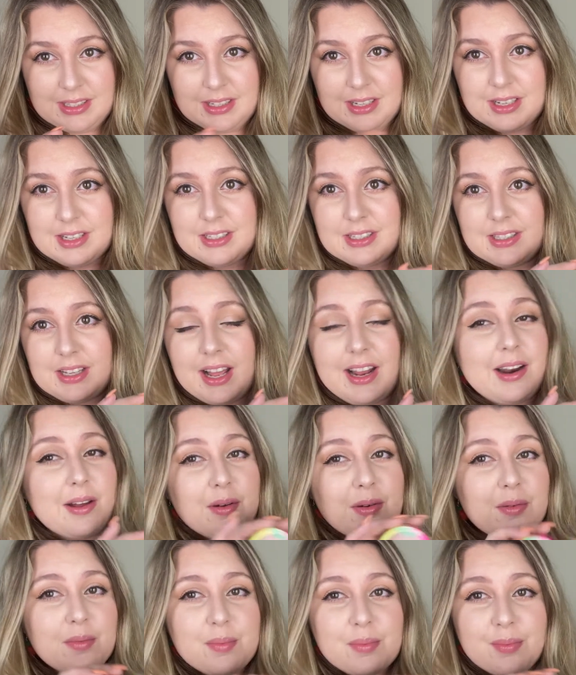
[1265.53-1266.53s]
because I
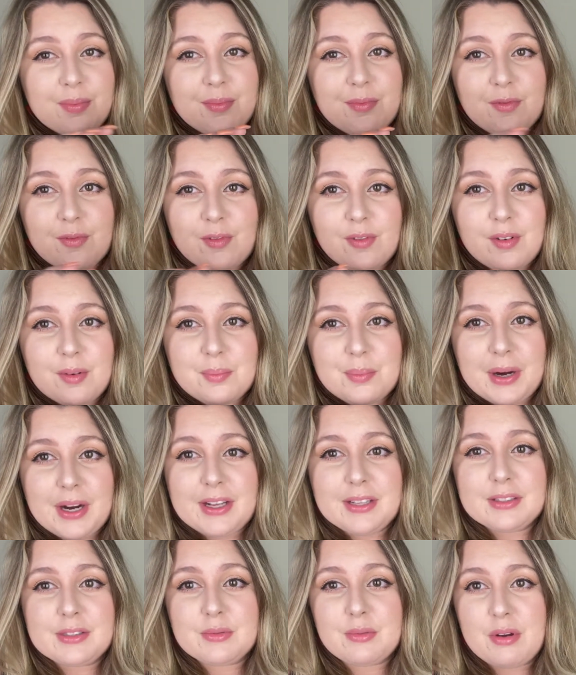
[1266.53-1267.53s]
know
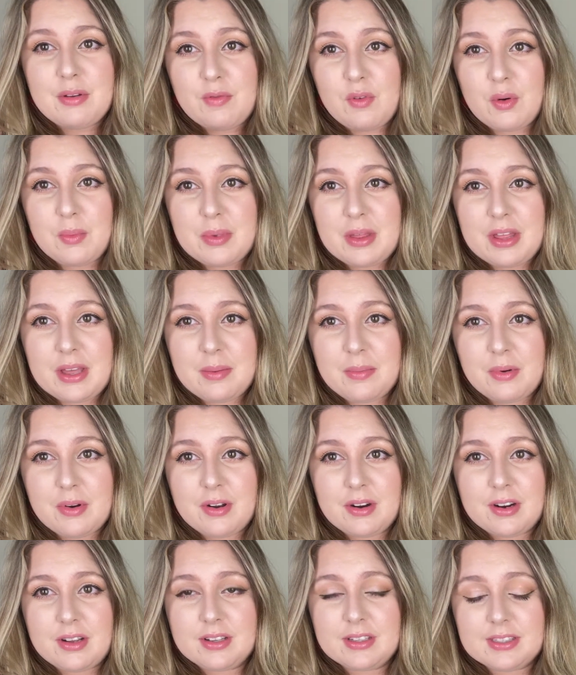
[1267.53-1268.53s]
brands reformulate
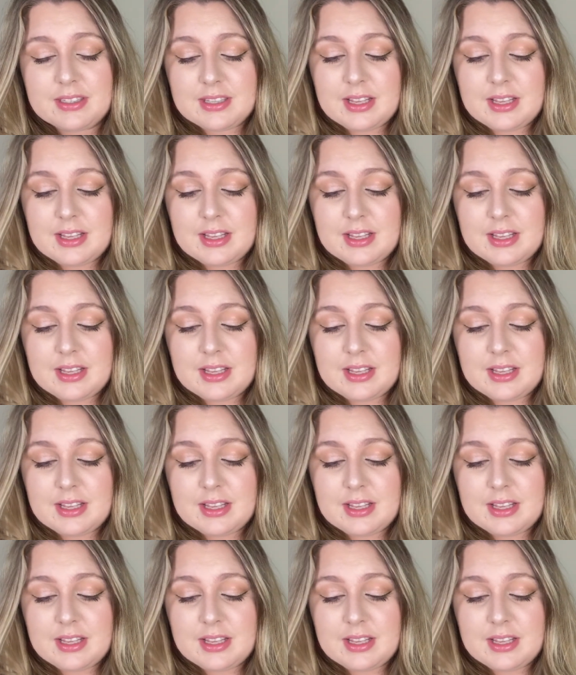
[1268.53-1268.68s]
products.